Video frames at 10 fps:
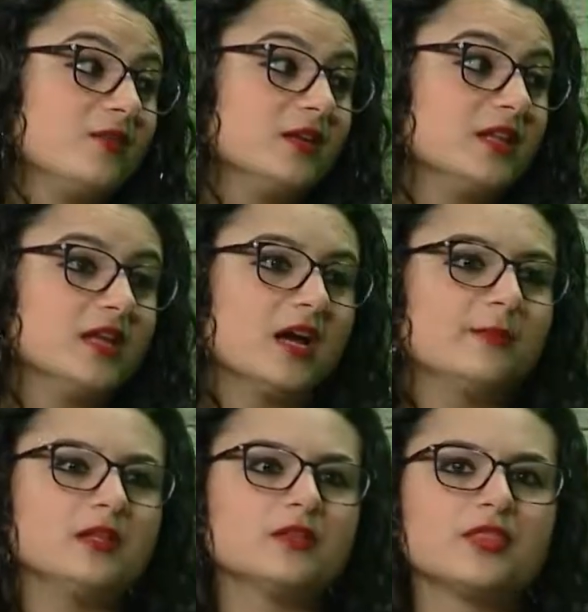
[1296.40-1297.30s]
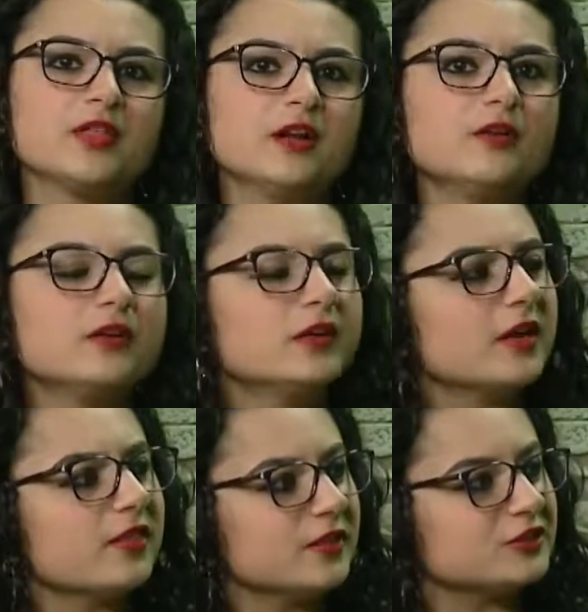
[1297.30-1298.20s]
Really. I mean, the Thunder are, I
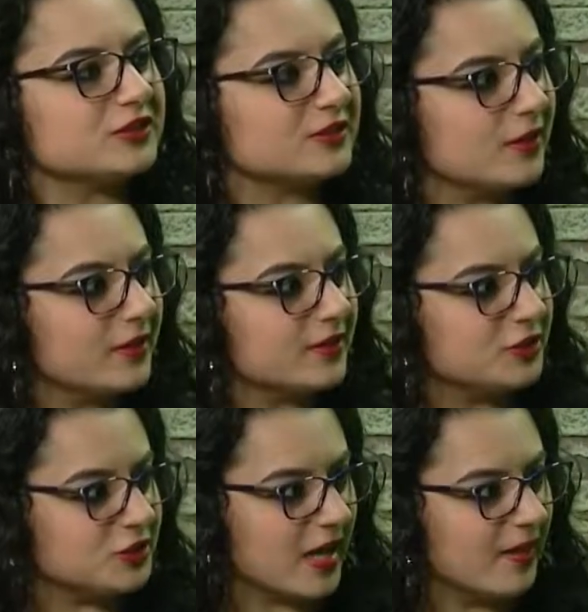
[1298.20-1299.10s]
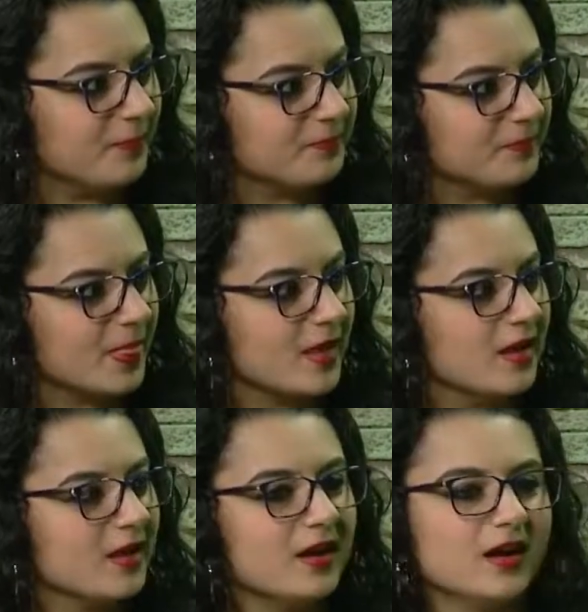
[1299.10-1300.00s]
think, just starting to gel.
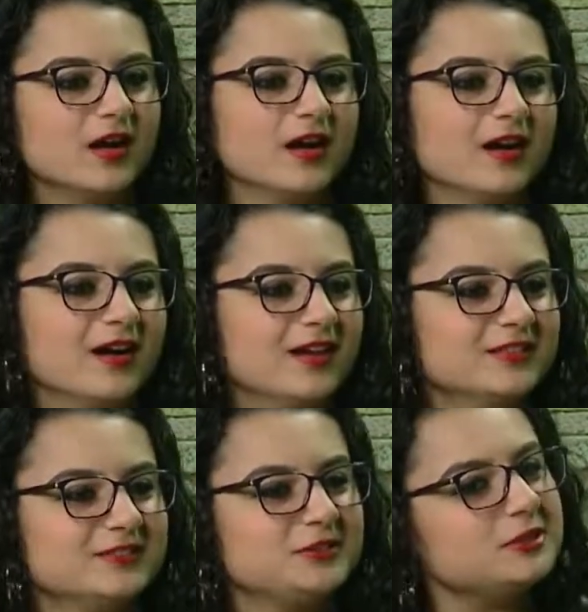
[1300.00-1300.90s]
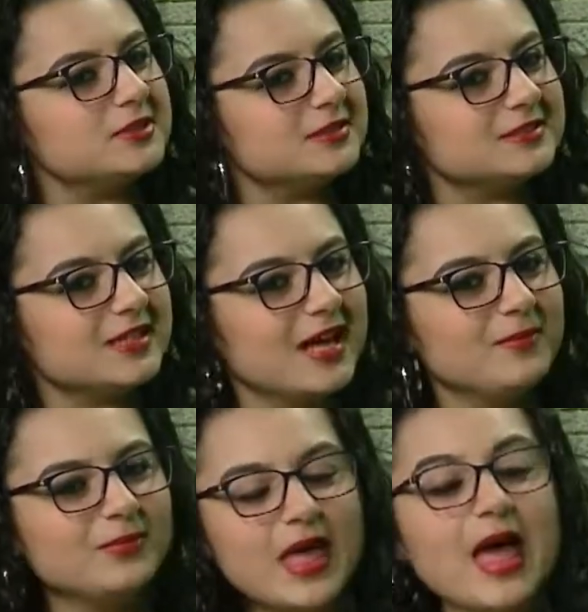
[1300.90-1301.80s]
I
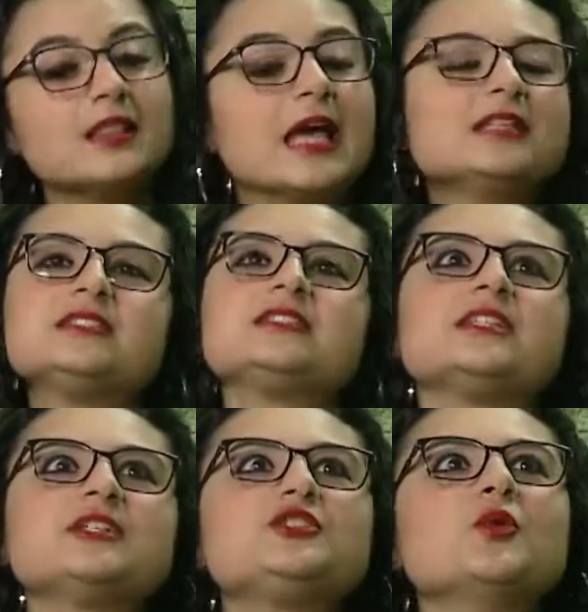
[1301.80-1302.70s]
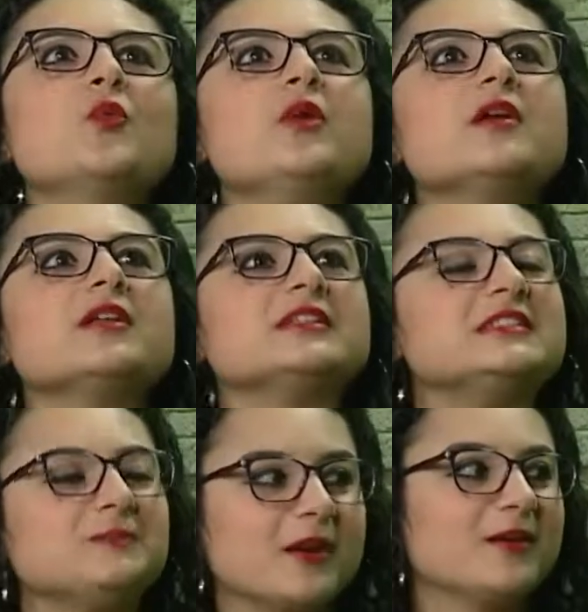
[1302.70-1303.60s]
mean, that's such a weird
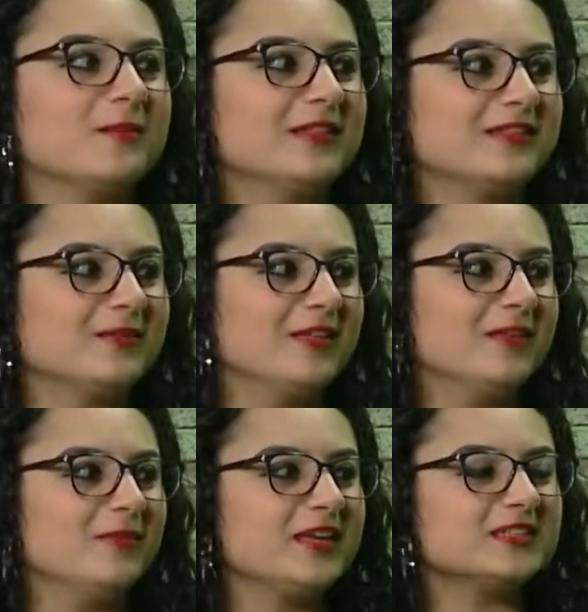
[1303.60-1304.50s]
experiment to me because